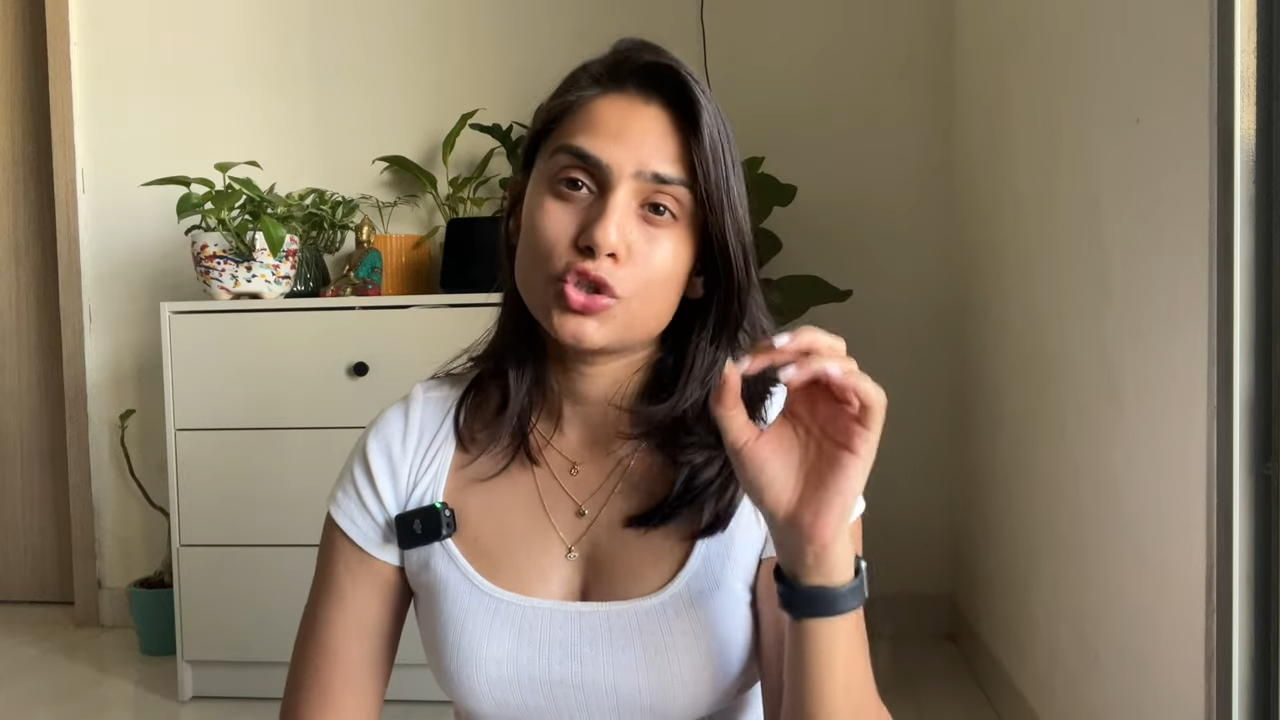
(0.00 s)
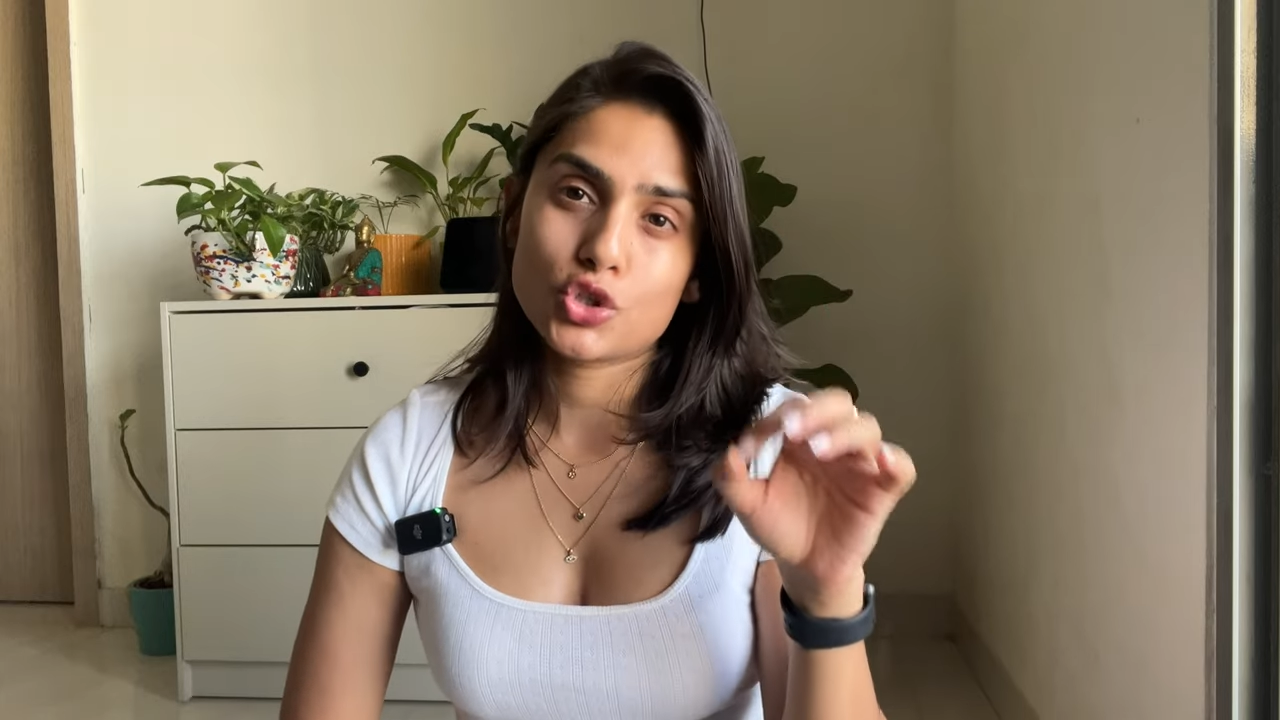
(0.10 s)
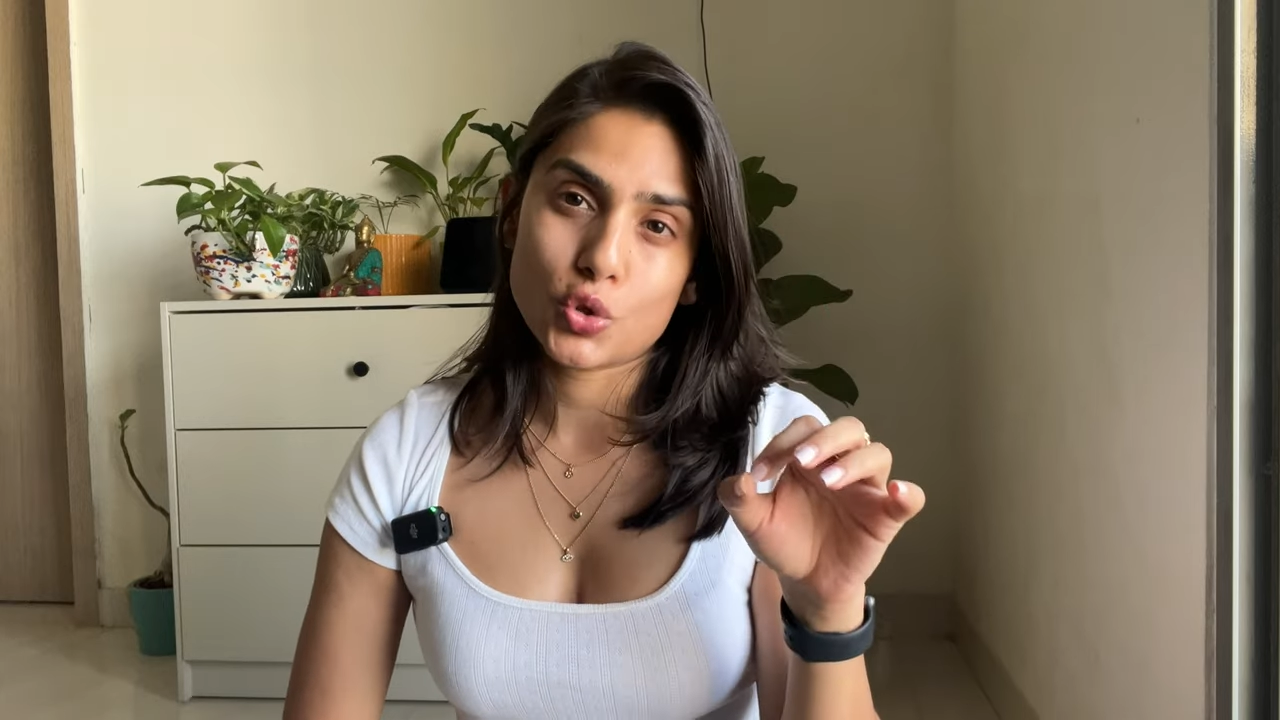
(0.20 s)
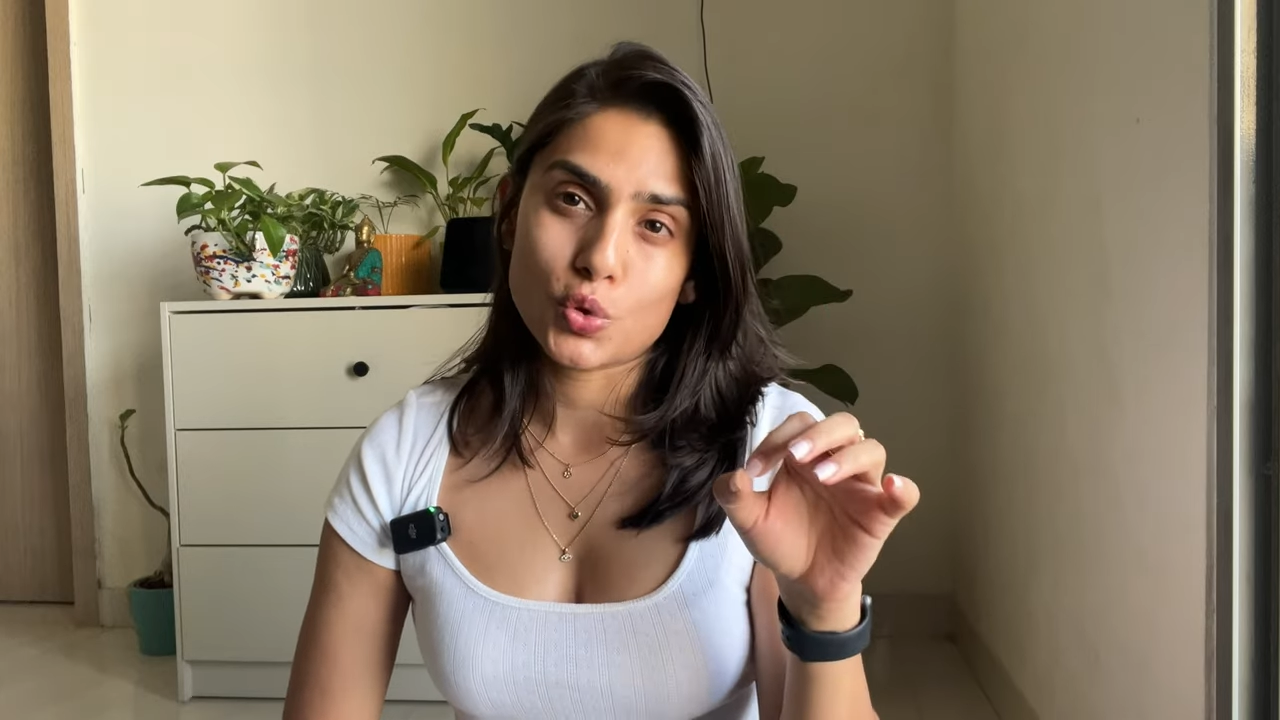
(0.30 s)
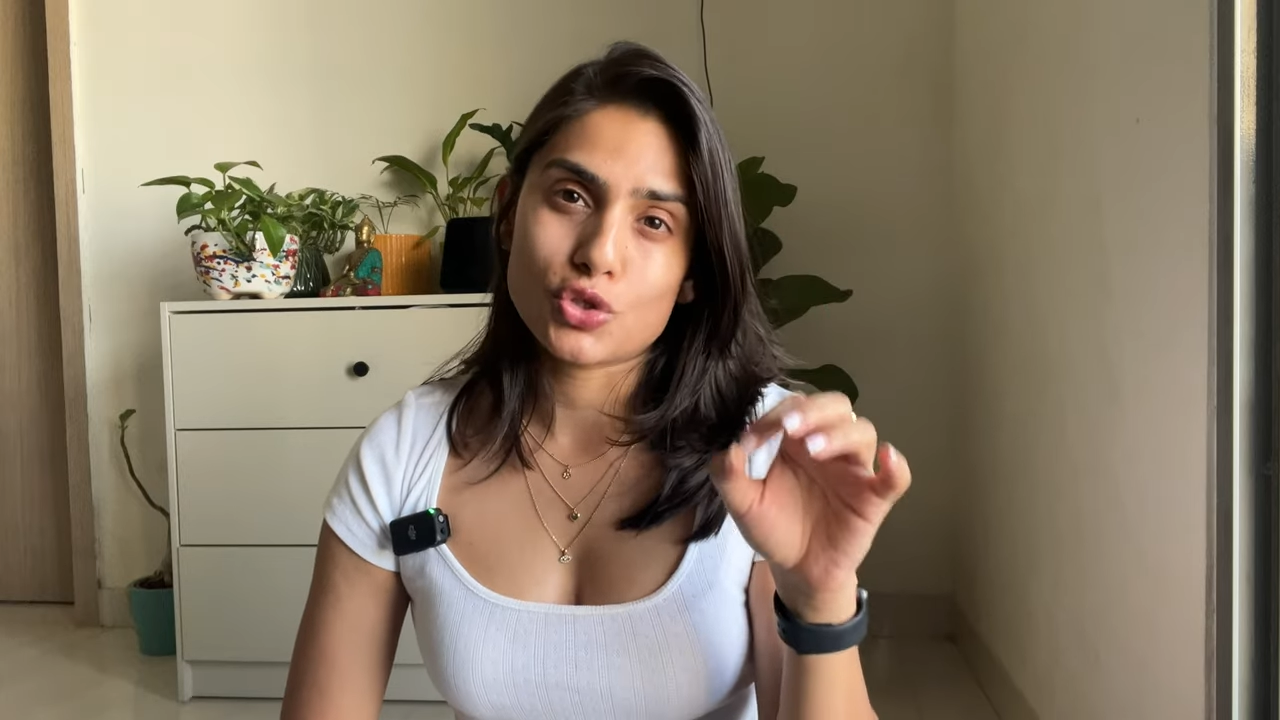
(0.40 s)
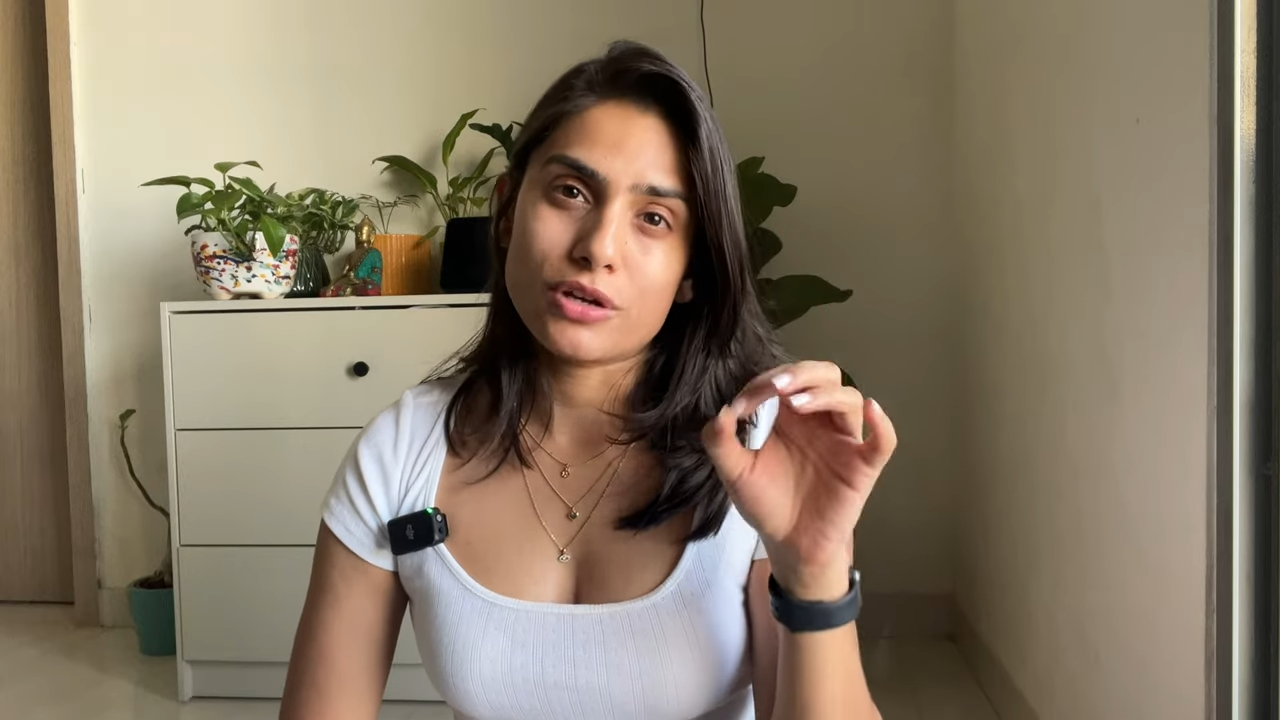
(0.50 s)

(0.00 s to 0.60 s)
shows,